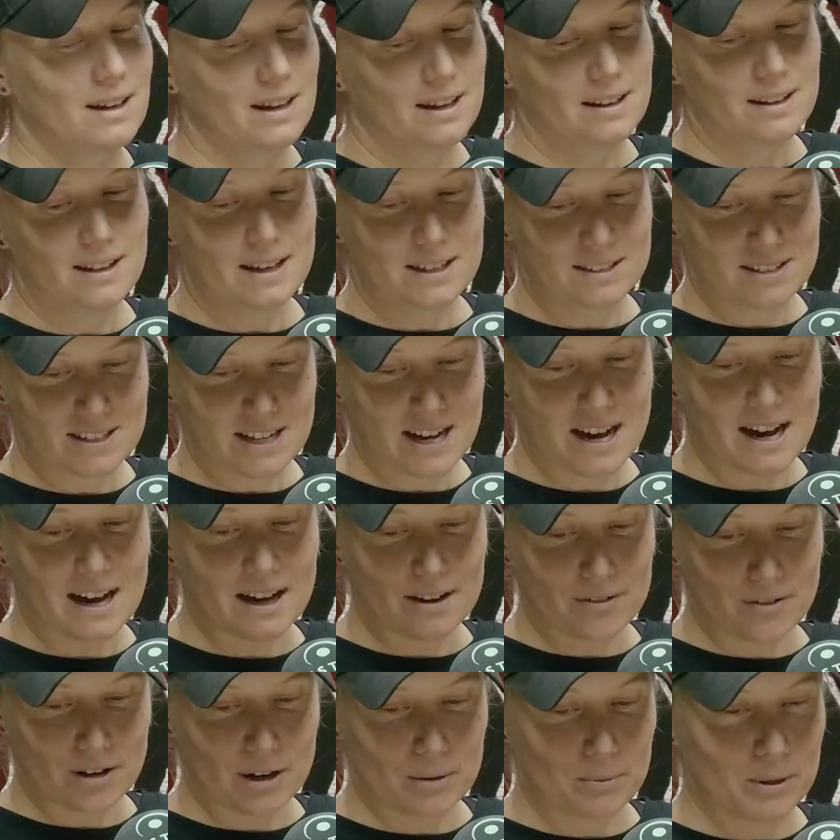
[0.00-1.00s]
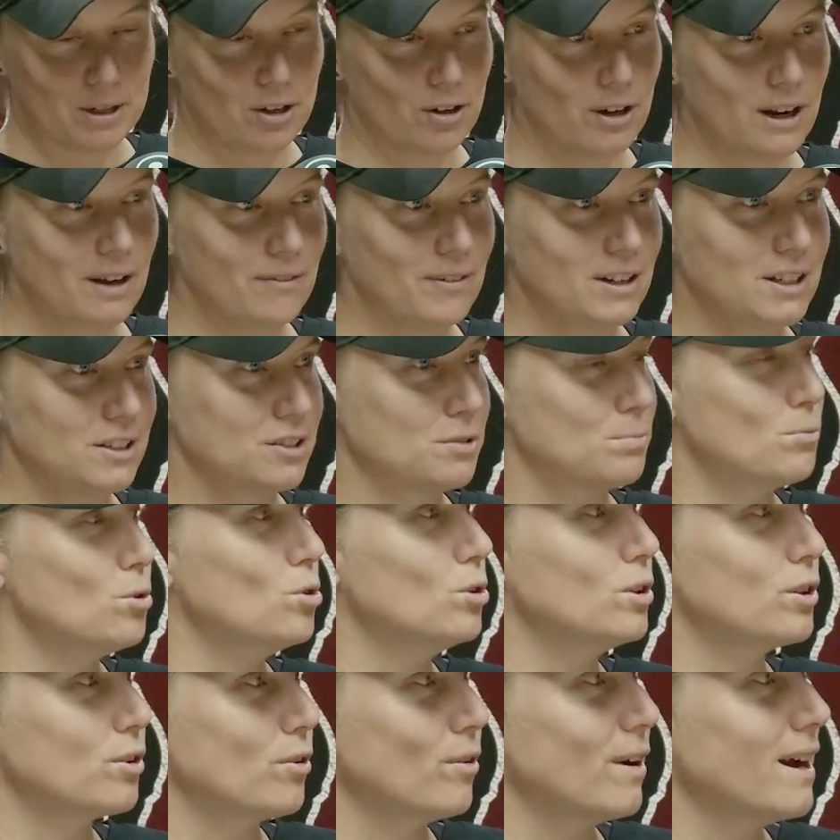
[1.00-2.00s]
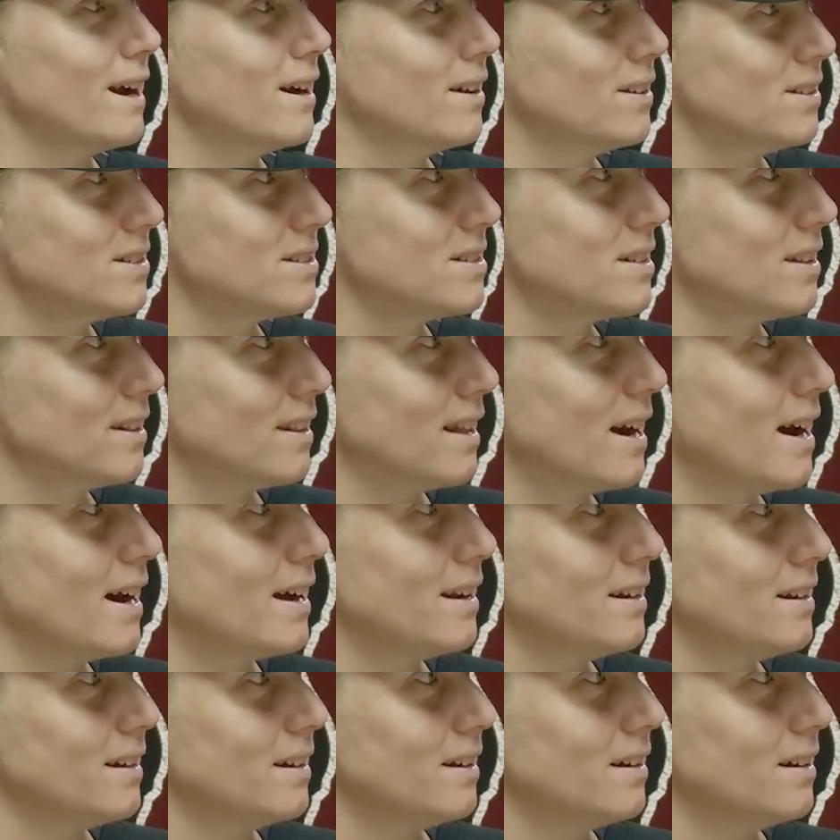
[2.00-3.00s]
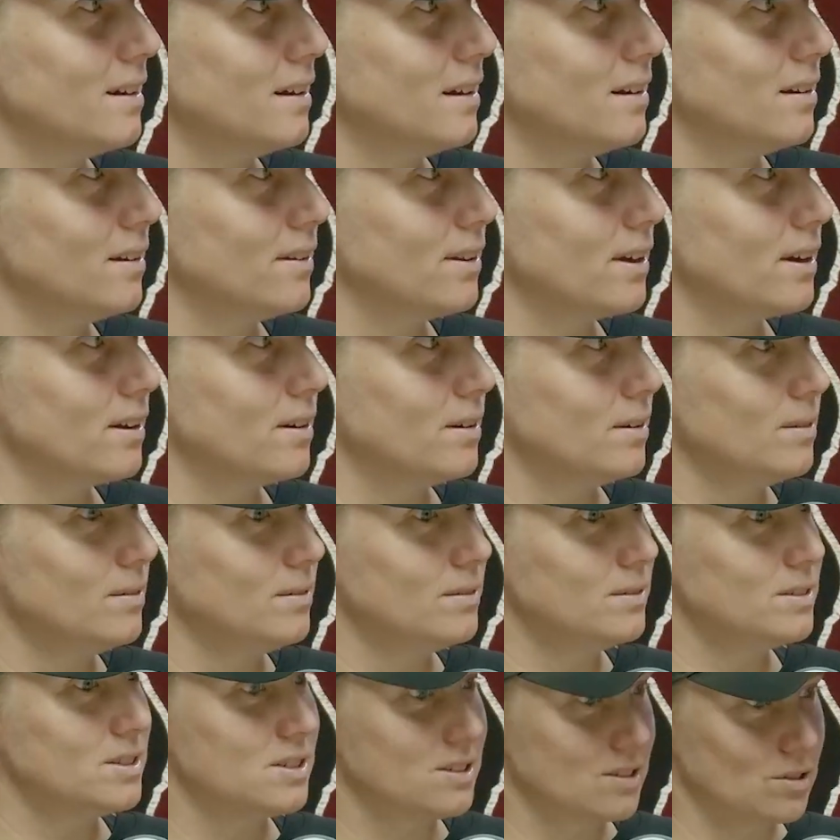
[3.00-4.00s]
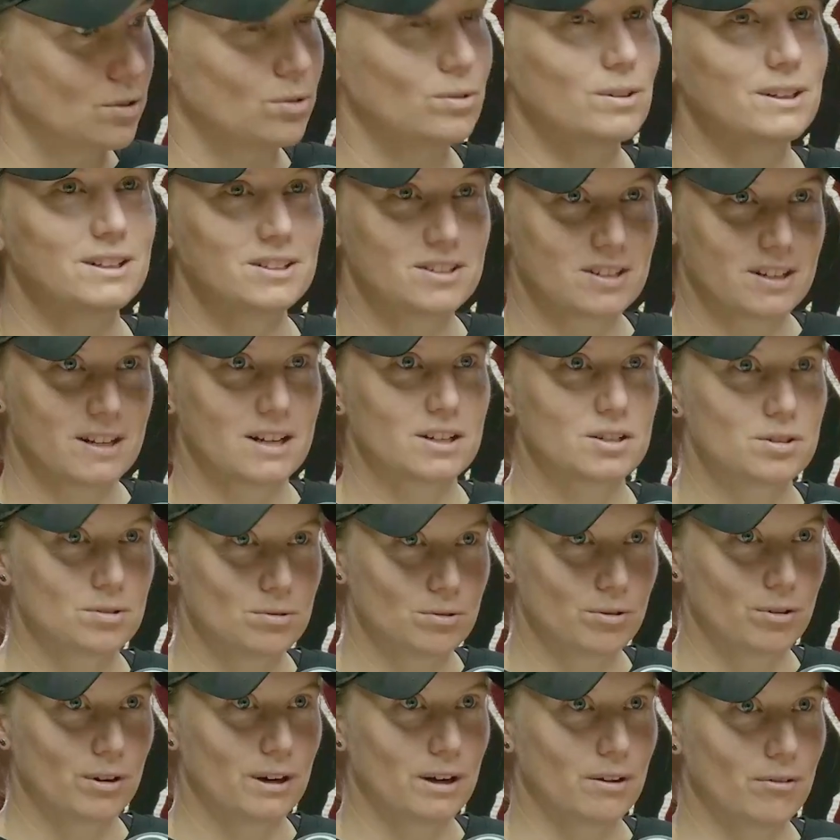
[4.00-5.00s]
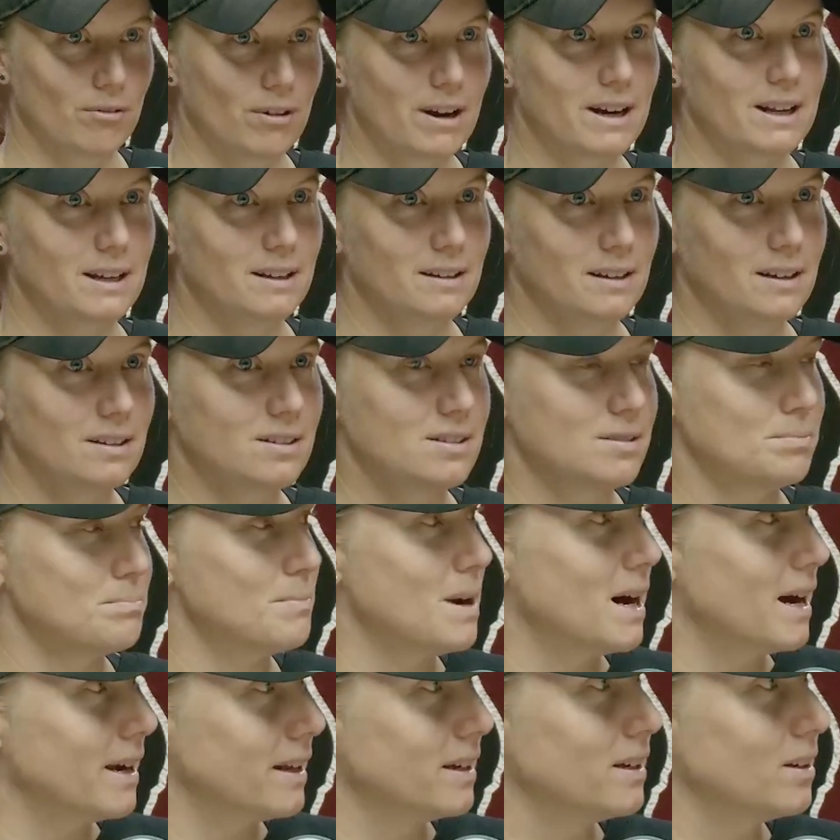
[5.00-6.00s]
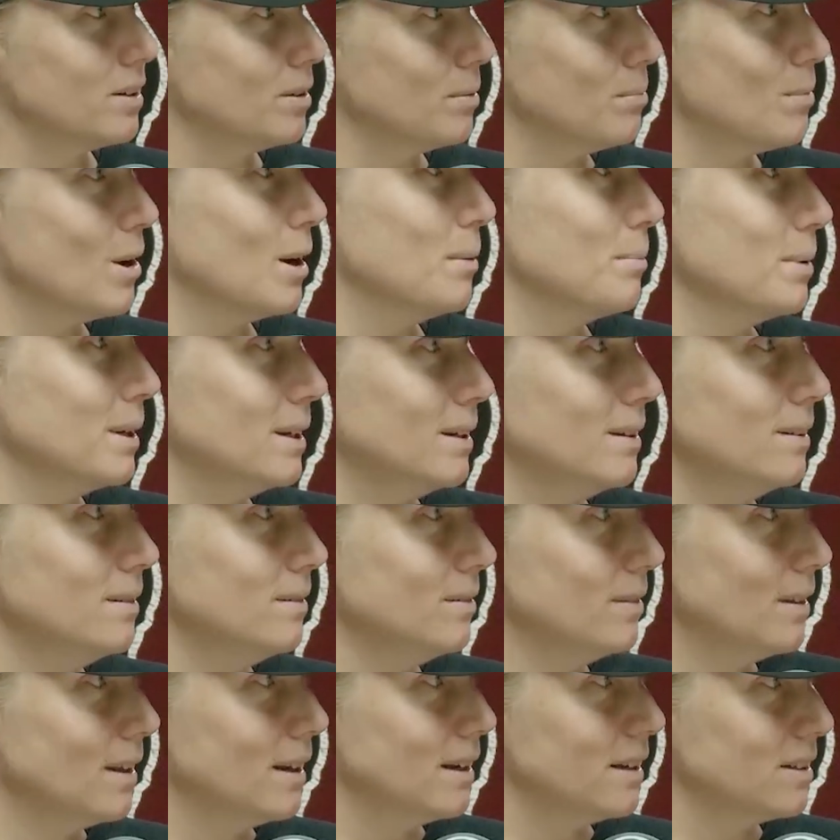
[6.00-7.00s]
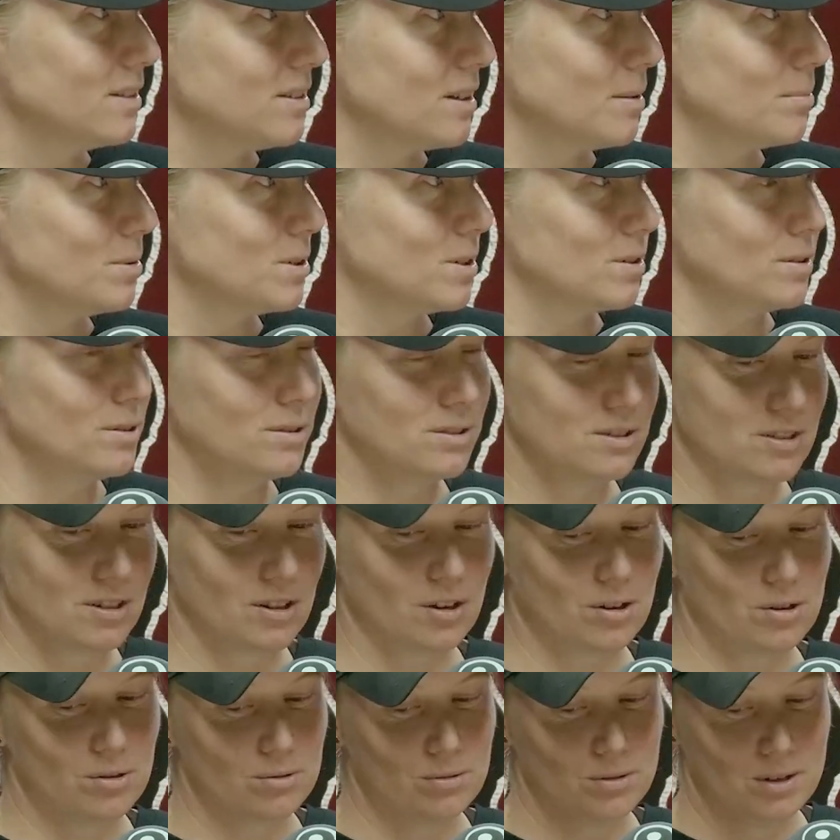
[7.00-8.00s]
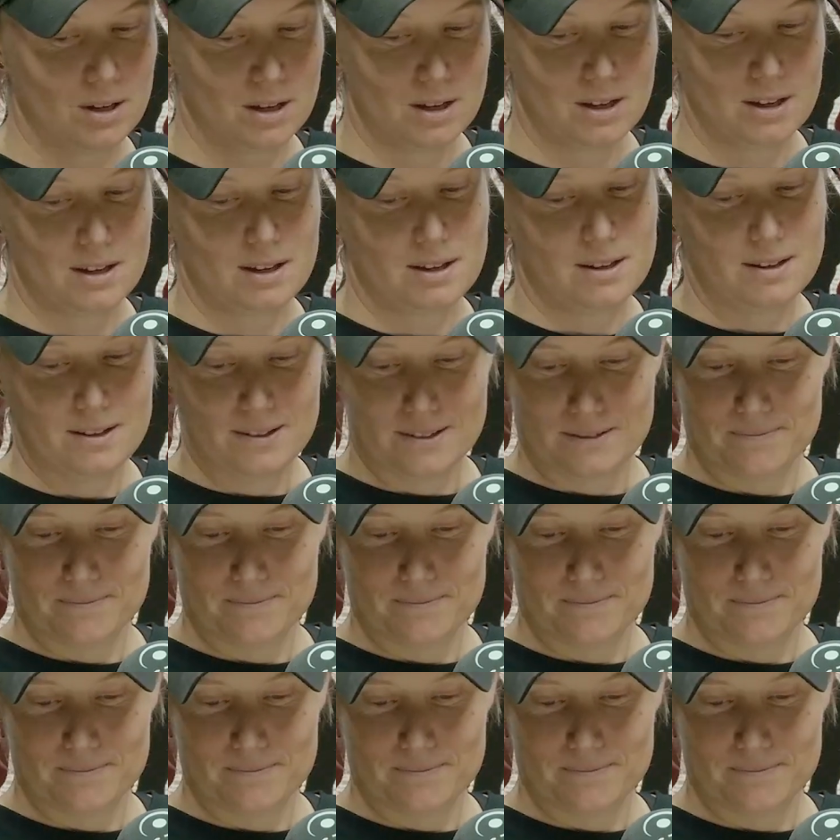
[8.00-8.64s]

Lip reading: Yeah, and that's hard, right? We don't have any smaller grounds than that are still international cricket ready. Yes, Monaco might be an exception. So